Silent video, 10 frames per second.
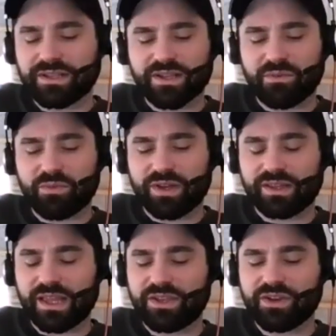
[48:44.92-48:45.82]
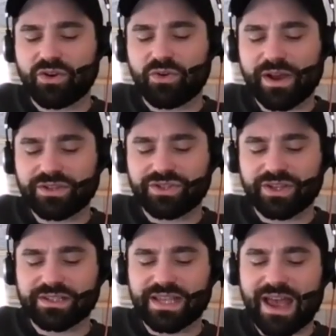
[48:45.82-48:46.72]
someone, like your um,
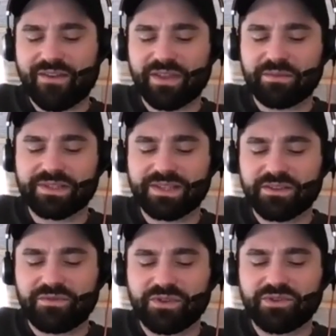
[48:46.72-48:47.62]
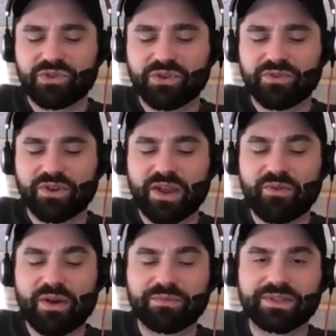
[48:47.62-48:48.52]
questions have them see the future of a great
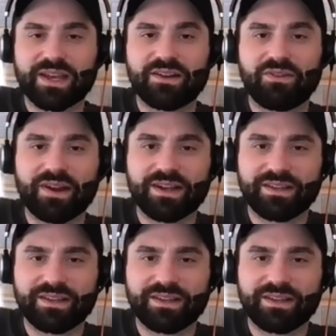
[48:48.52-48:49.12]
website already.